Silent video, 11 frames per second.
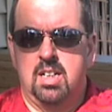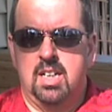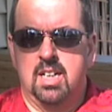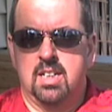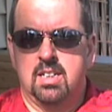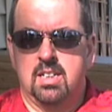
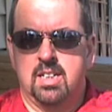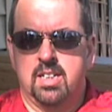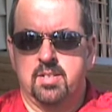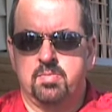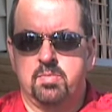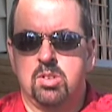and
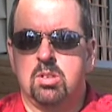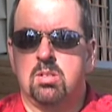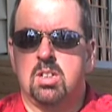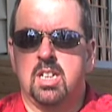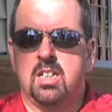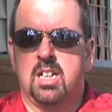doing
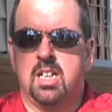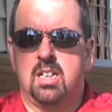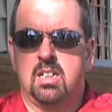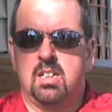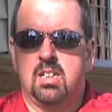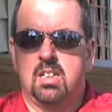really good.